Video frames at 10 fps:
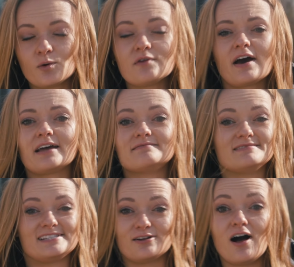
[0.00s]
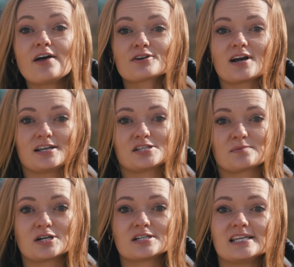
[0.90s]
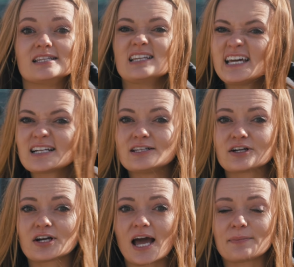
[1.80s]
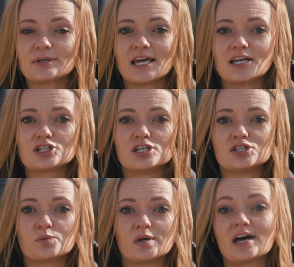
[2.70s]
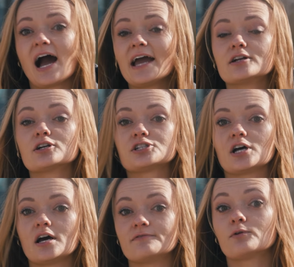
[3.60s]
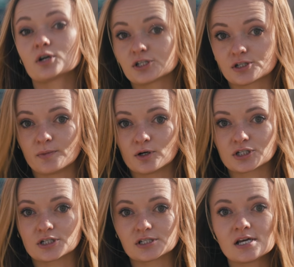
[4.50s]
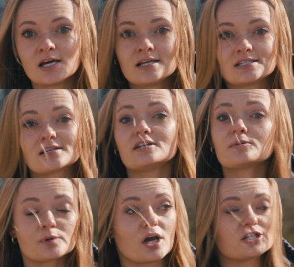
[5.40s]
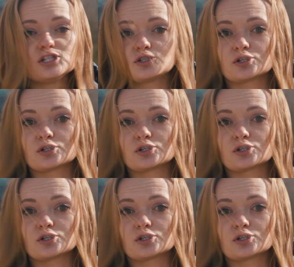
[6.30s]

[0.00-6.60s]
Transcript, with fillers: We've had still other customers in land clearing applications with high inertia and forestry mulchers to clear brush and